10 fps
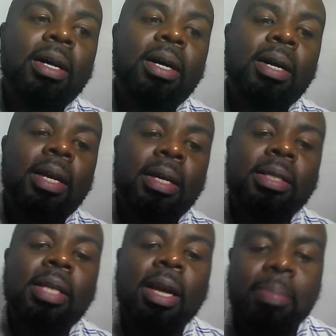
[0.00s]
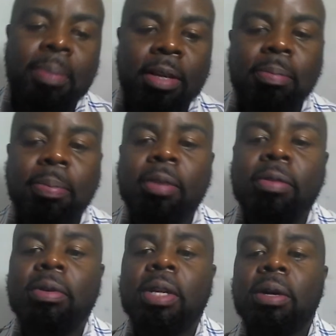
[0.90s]
Yes, help this
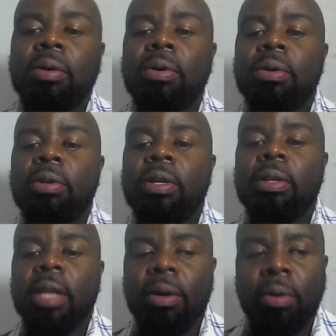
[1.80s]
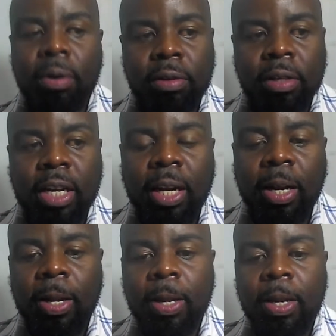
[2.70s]
person psychologically.
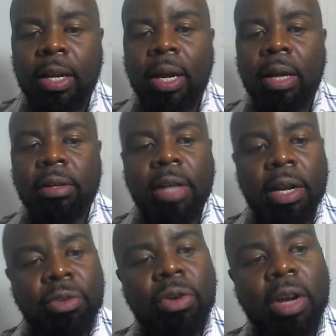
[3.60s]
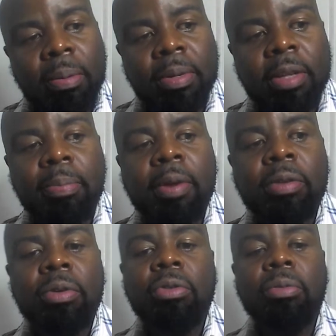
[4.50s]
Try to help this
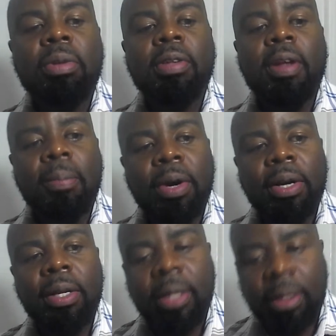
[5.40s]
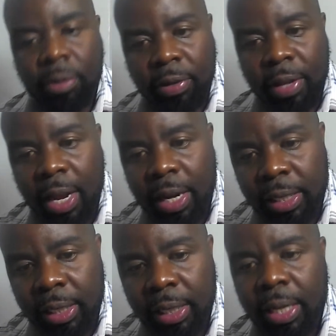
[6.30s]
person to be someone in the society.
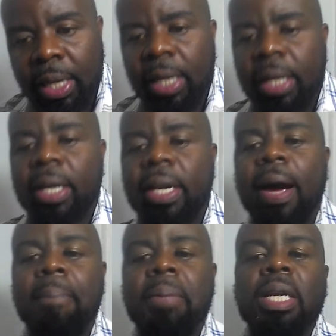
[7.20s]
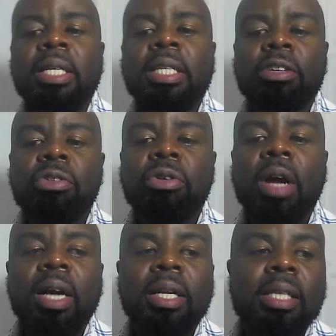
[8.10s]
Rehabilitation
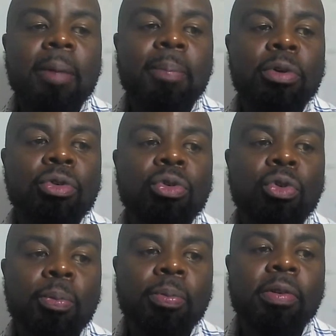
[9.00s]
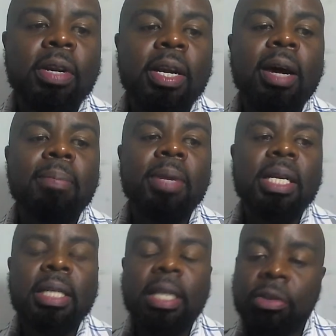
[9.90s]
and support groups.
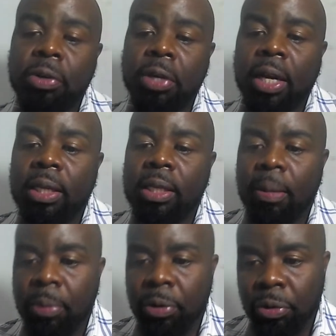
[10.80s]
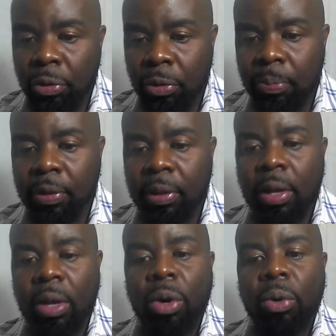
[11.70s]
Rehabilitation and support groups.
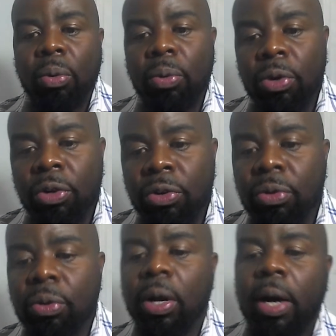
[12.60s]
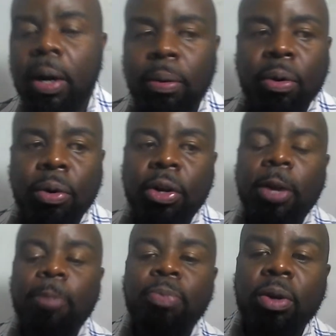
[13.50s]
Would you
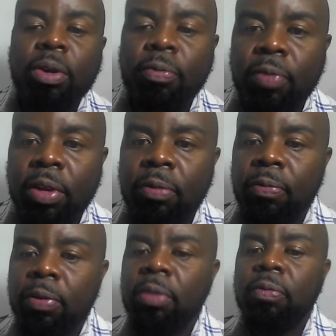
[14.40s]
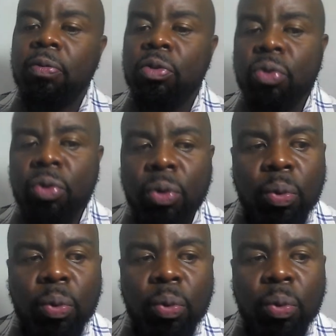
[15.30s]
okay, if you